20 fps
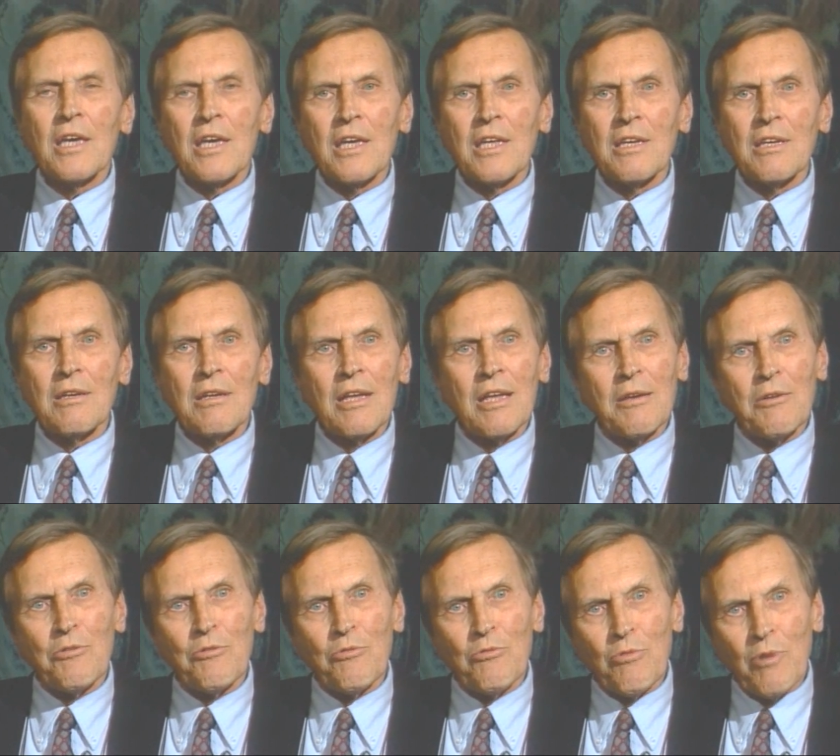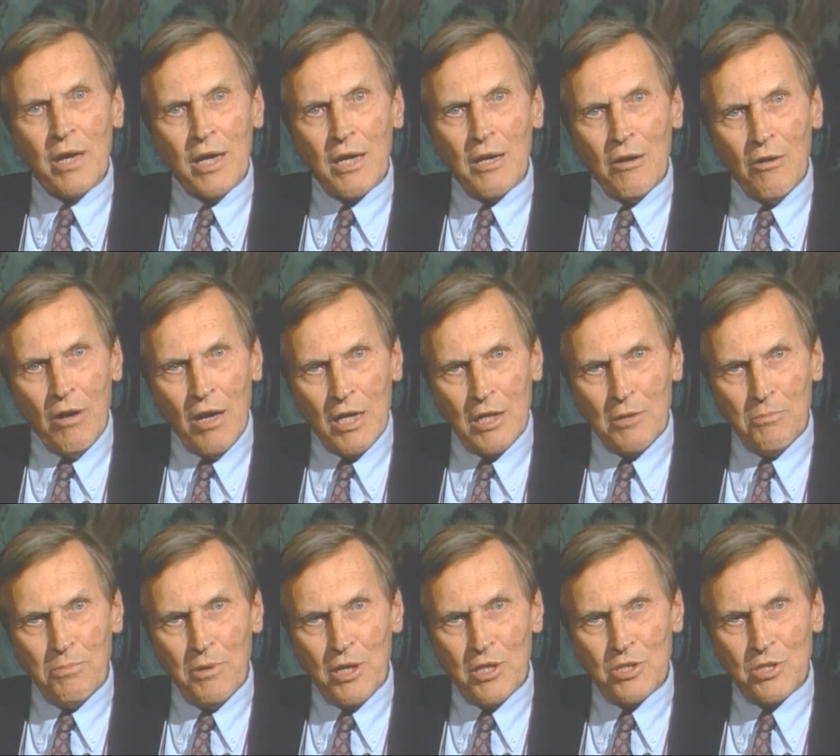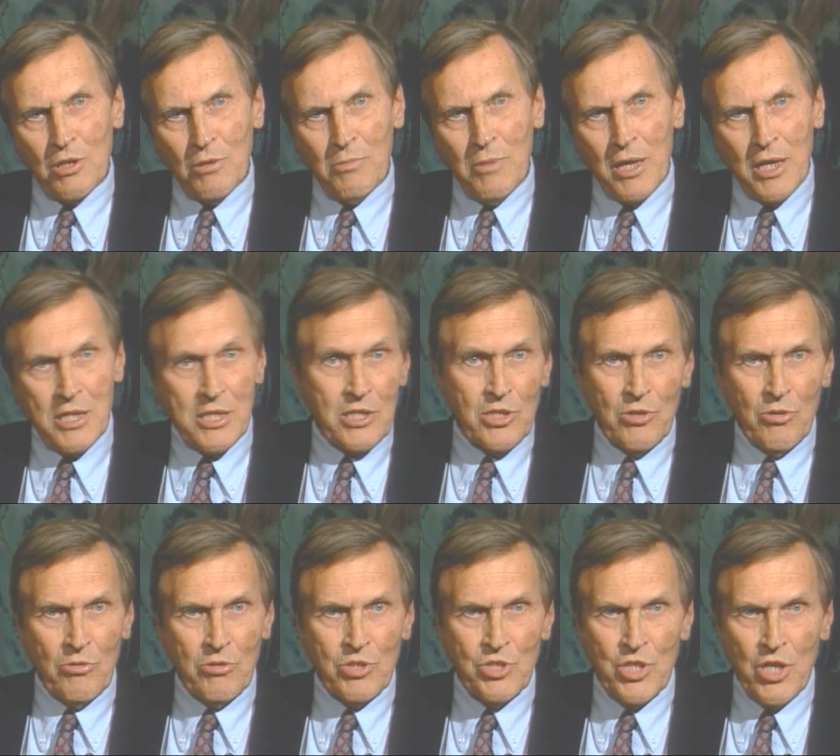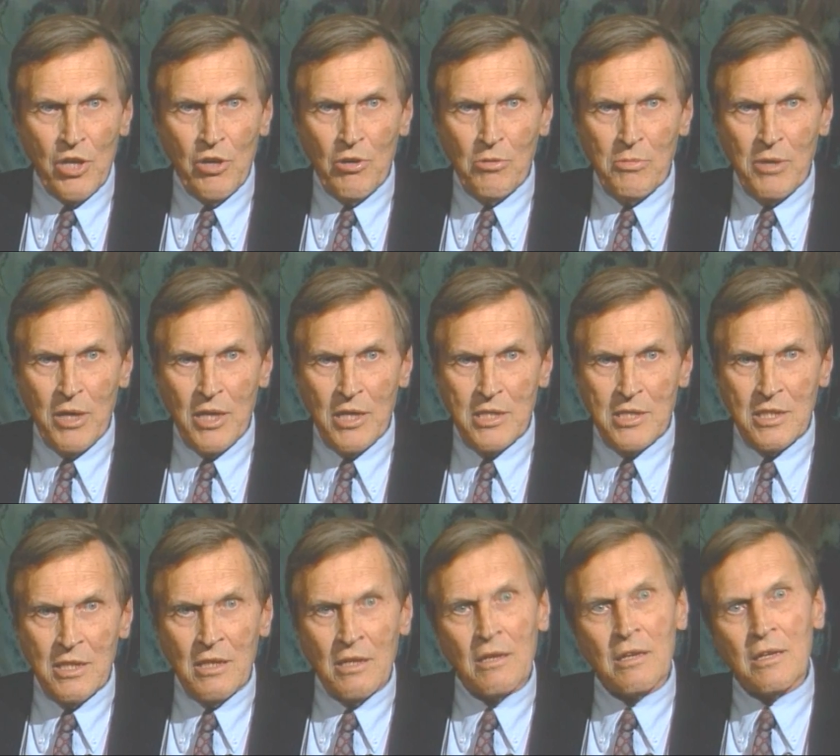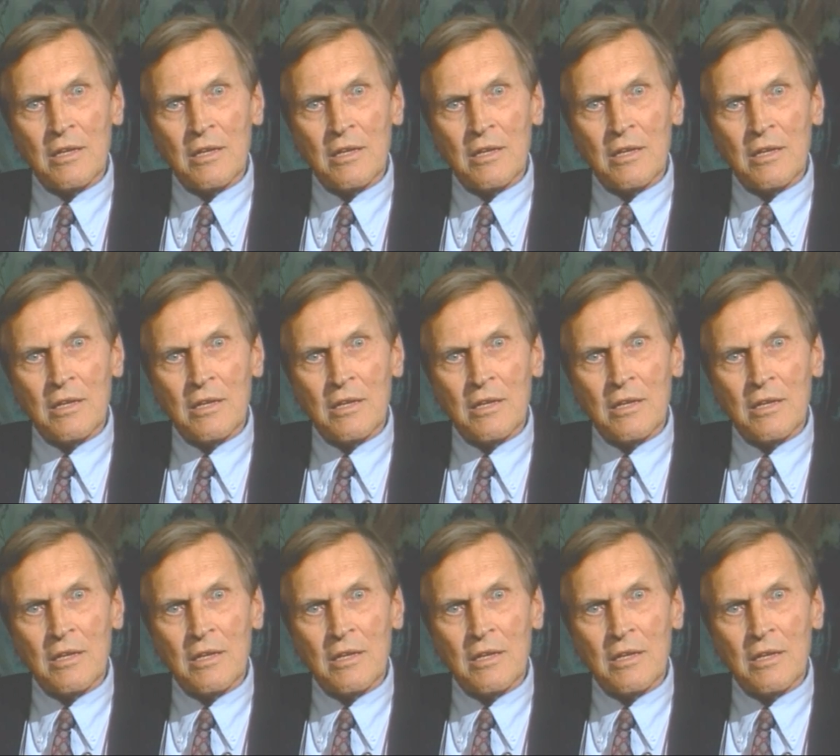in, in regular occupational medicine or in general medicine